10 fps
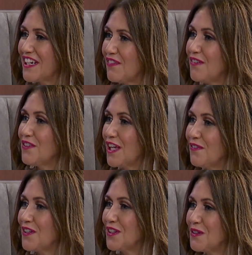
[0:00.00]
that if Mercy. I've
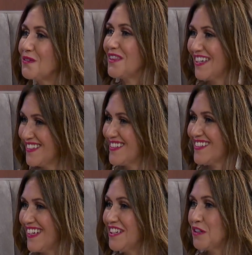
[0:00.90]
given you
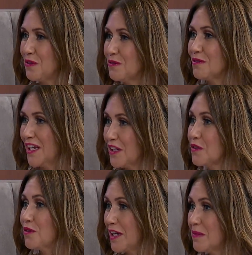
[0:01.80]
this inc yeah.
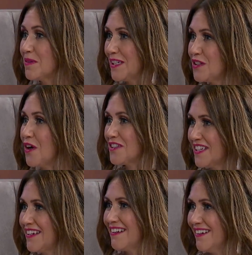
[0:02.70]
incredibly
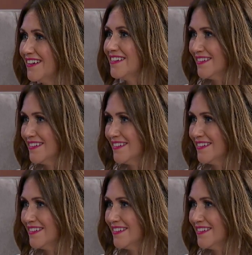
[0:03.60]
daunting